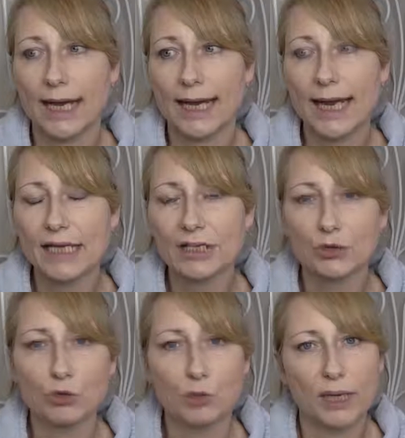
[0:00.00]
get
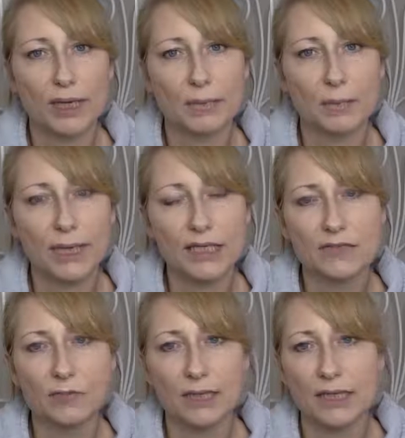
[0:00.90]
to a place
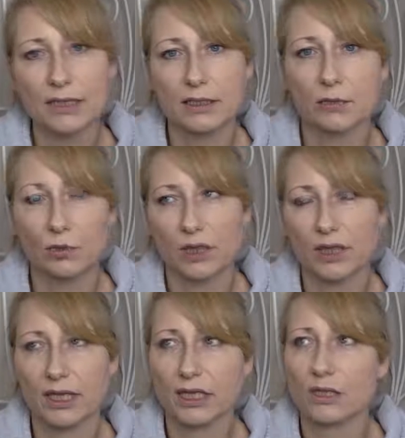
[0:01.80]
of peace
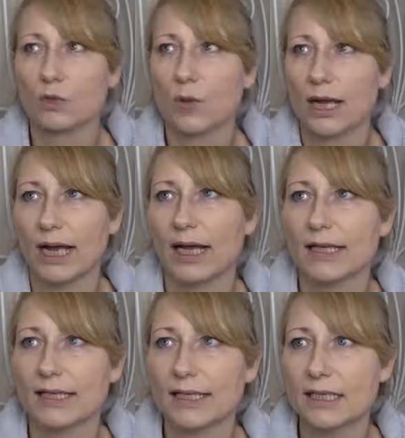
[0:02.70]
with this where
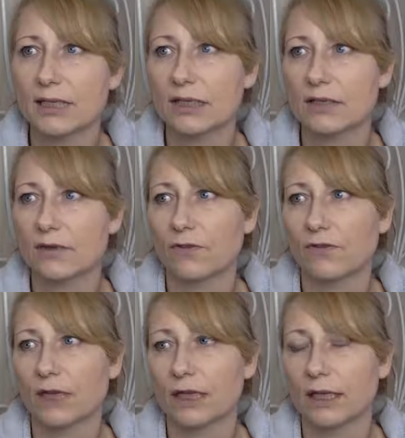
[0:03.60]
I didn't
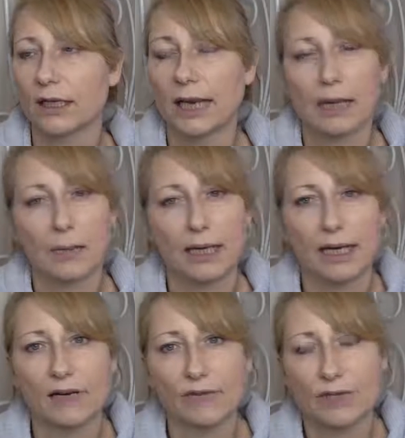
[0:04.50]
feel like my
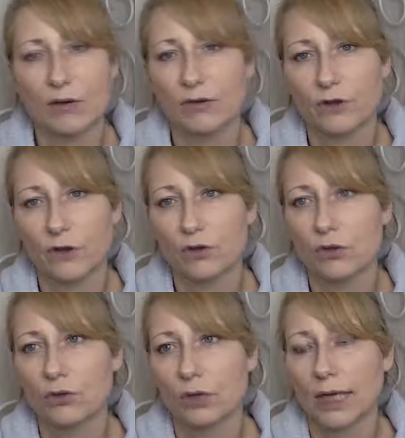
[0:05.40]
life was out of
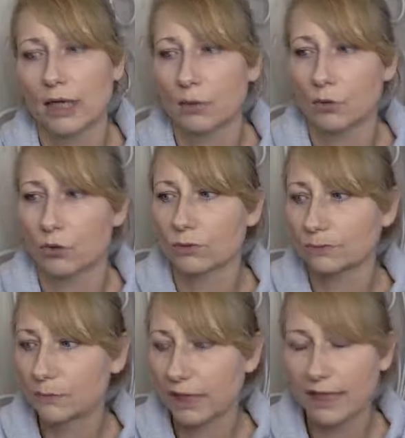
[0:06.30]
control anymore.
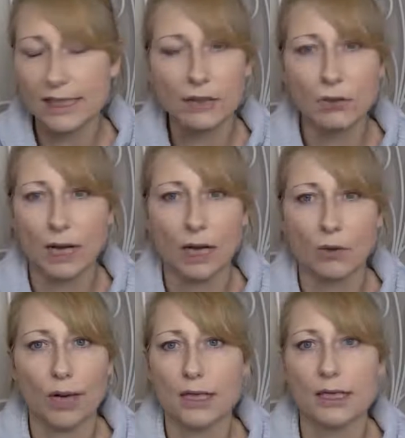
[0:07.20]
And I didn't know
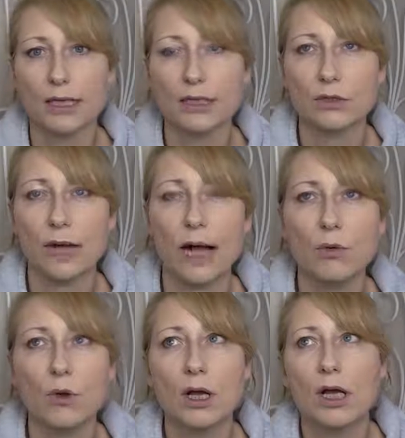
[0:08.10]
how. I, I didn't know
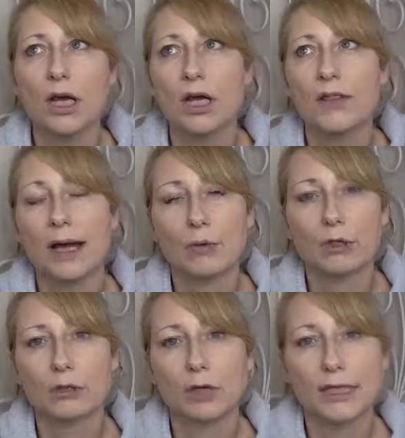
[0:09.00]
how that would
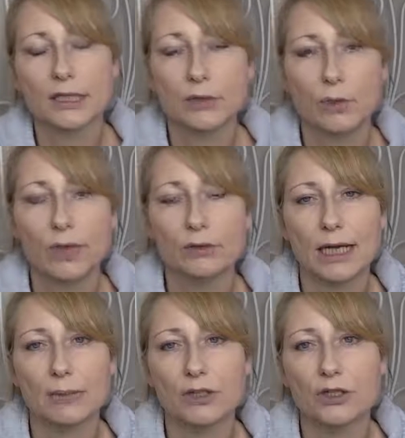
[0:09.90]
look. I didn't know when it would
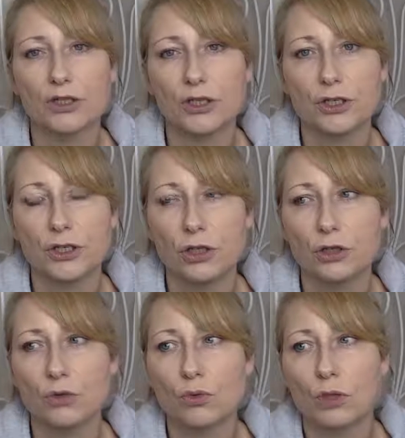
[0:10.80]
happen. I just
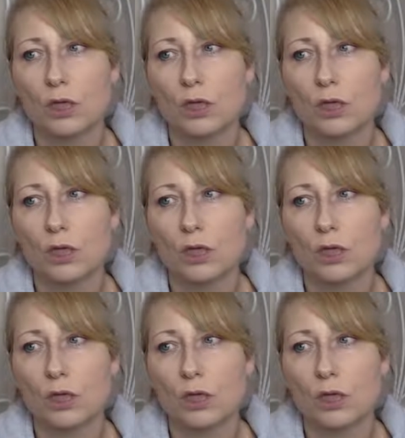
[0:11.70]
knew